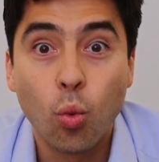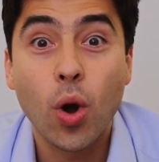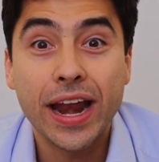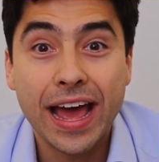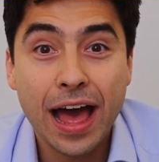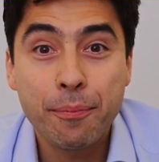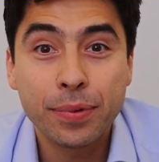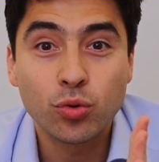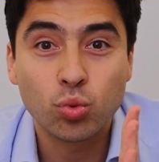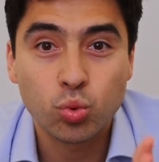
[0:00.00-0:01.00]
What
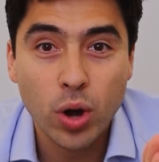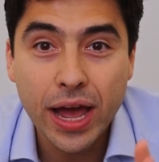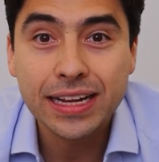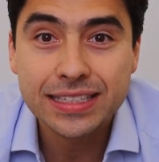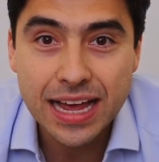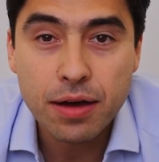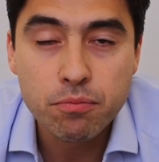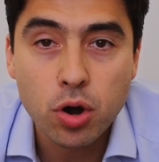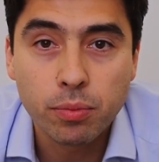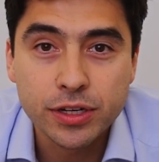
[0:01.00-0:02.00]
happened right at that
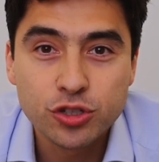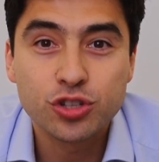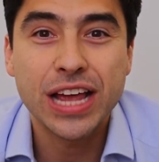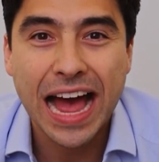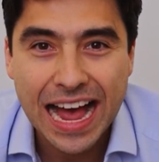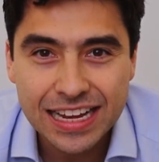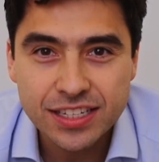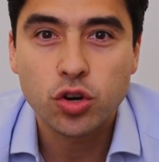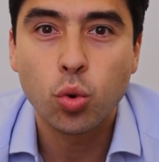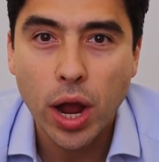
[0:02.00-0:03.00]
moment? Just
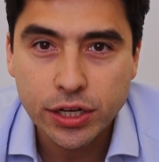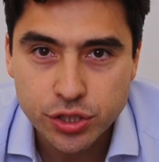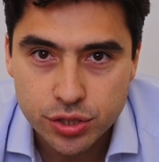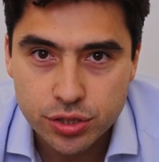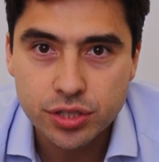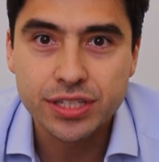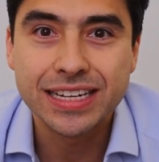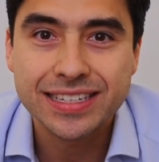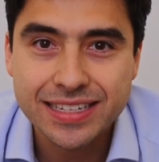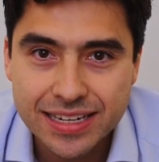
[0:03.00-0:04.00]
ask questions.
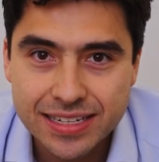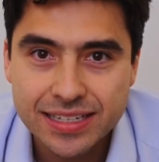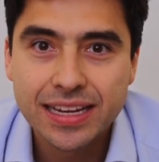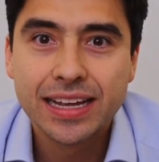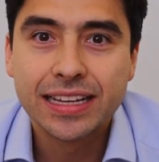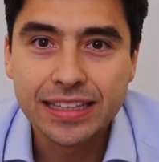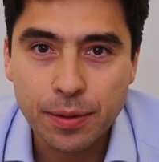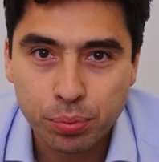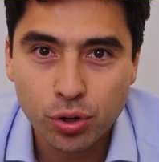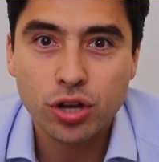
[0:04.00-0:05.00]
This is the
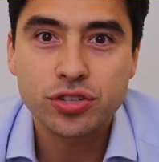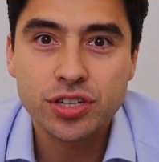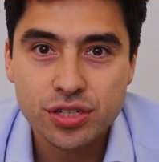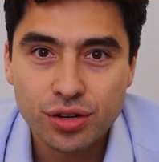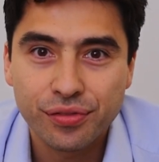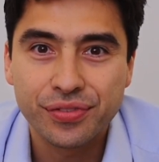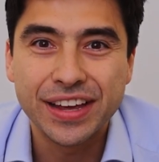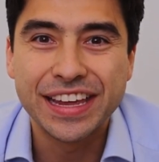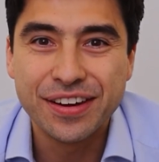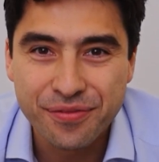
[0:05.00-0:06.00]
process of
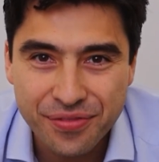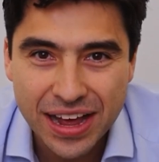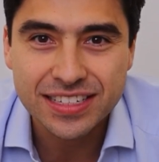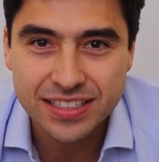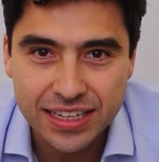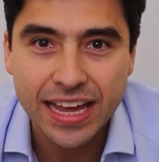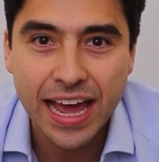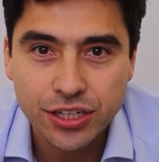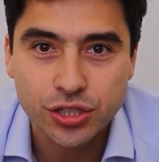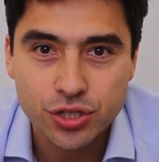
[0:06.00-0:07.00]

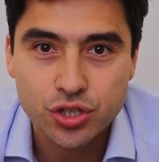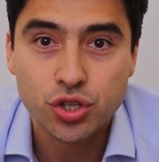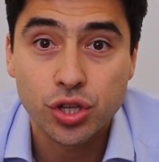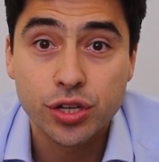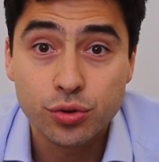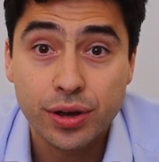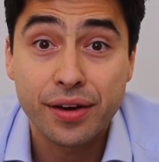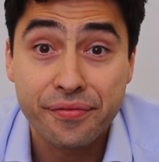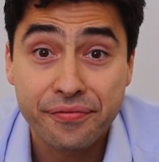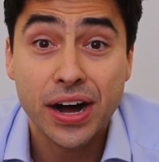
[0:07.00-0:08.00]
investigation so that you
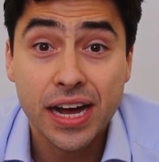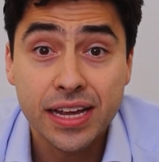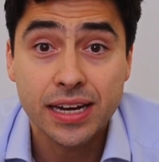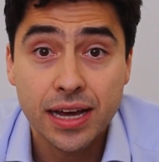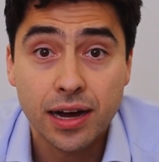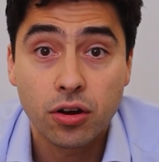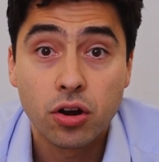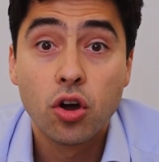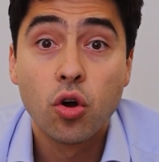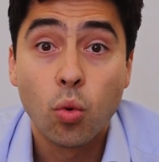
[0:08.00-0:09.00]
can find out
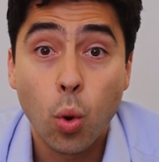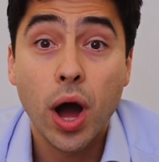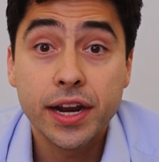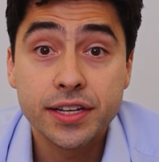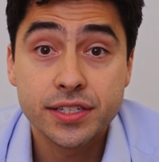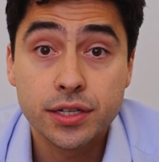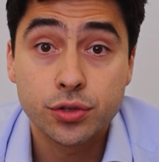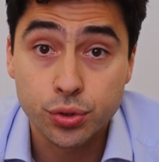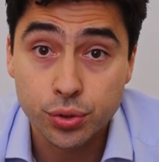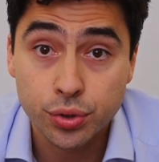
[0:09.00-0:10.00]
what is the
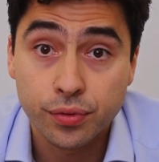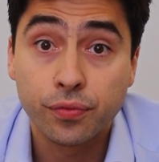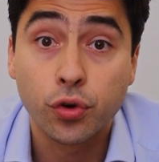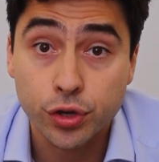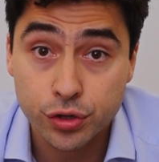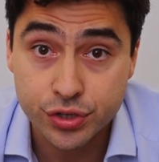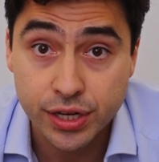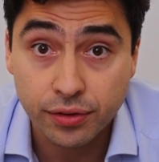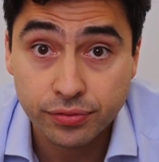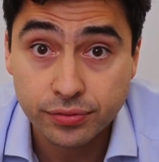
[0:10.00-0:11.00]
truth for yourself.